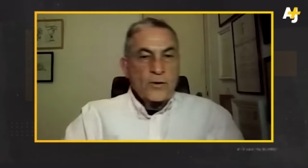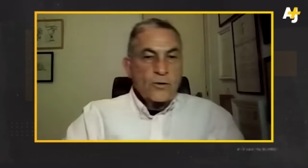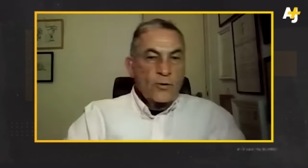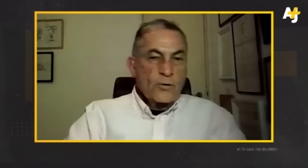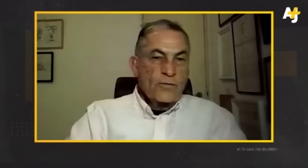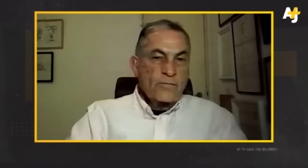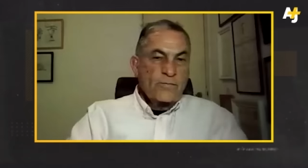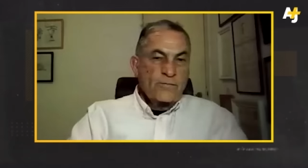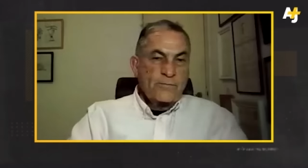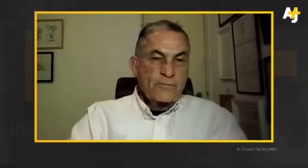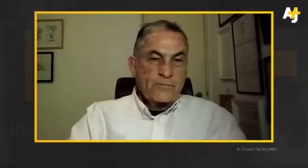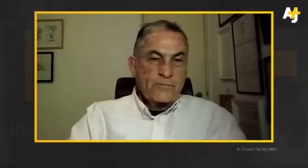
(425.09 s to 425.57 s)

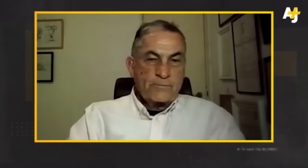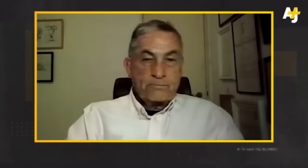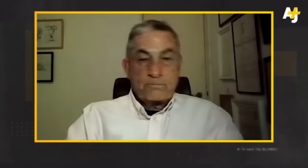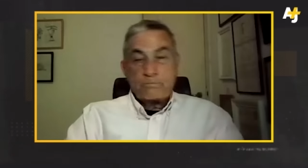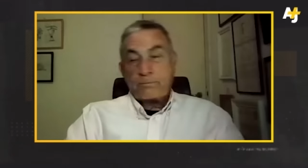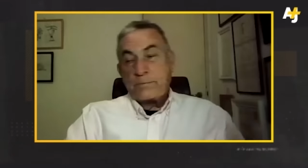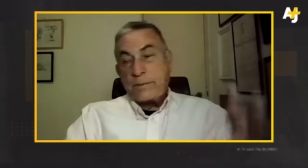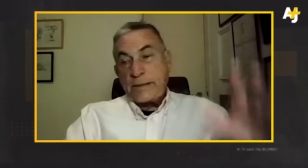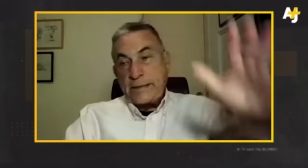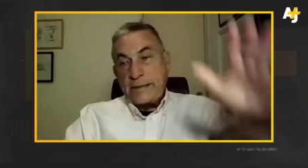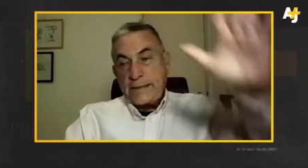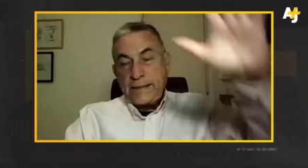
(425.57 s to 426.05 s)

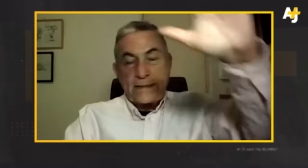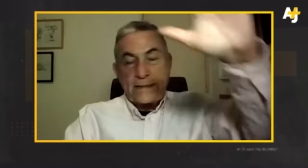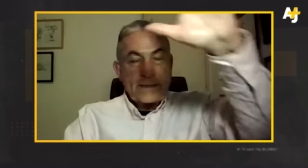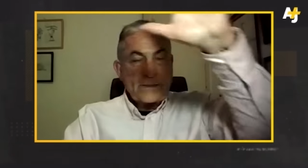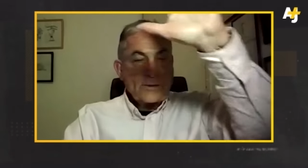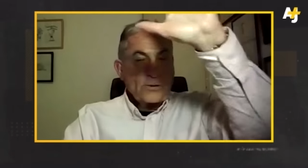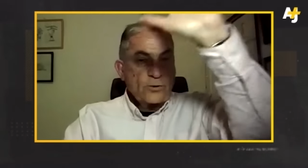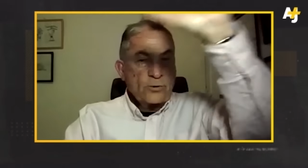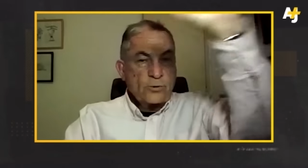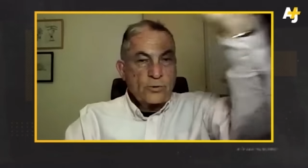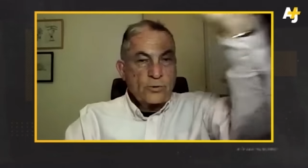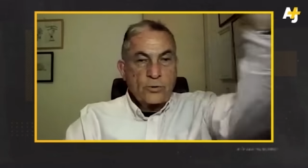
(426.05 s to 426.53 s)
of
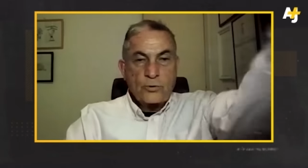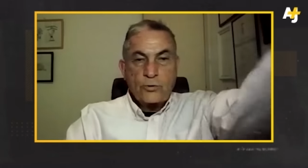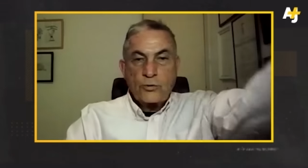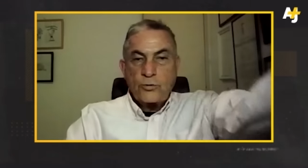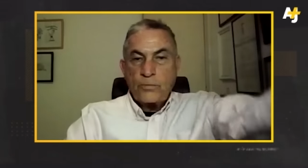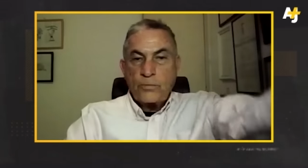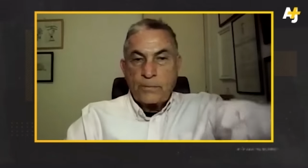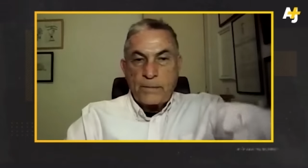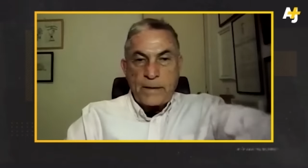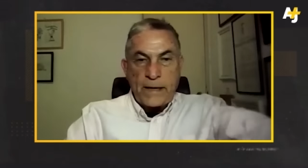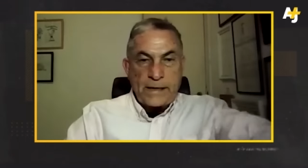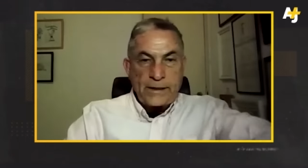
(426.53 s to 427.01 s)
peace or
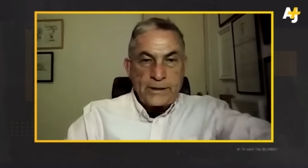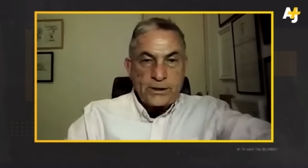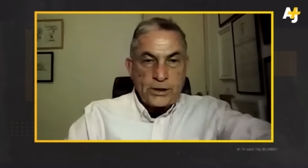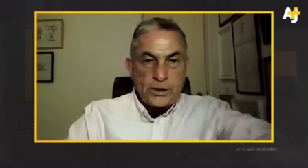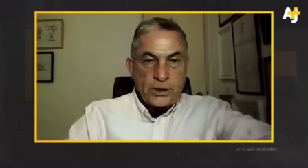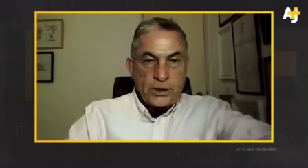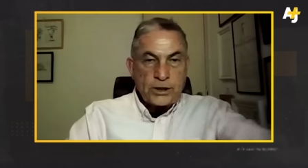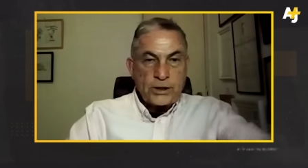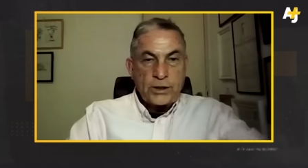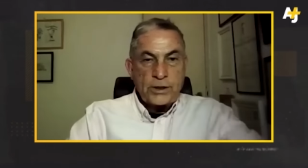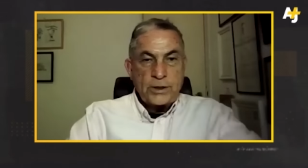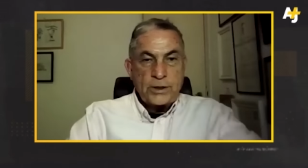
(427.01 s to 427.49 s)

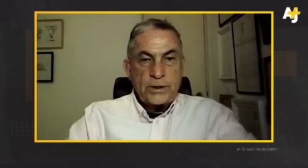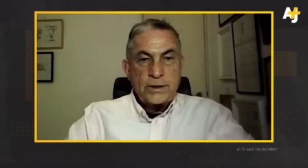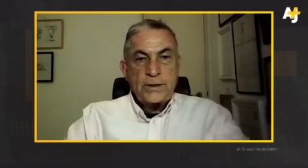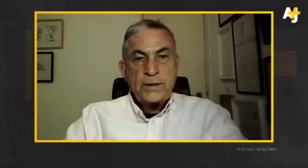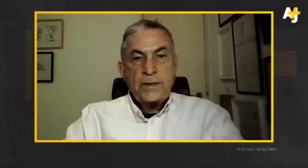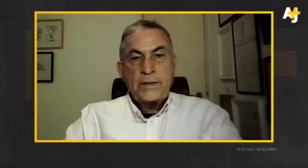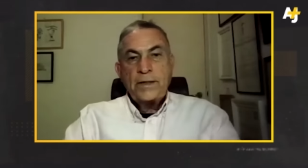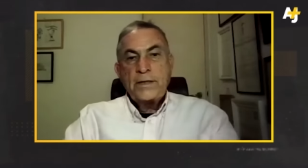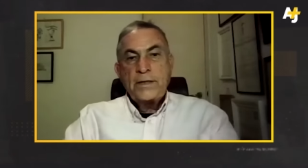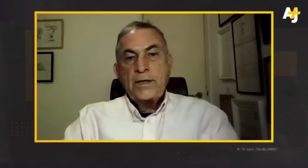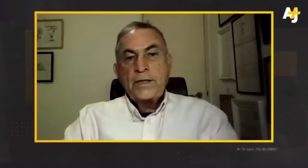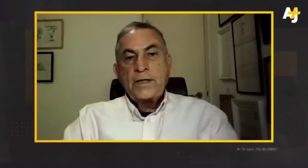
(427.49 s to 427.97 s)

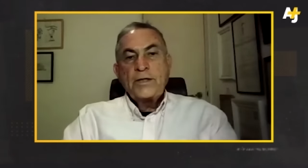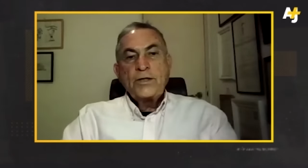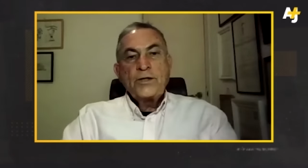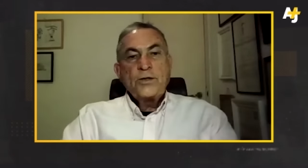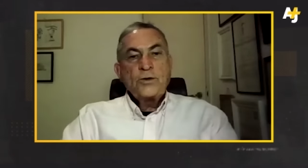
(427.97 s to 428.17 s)
occupation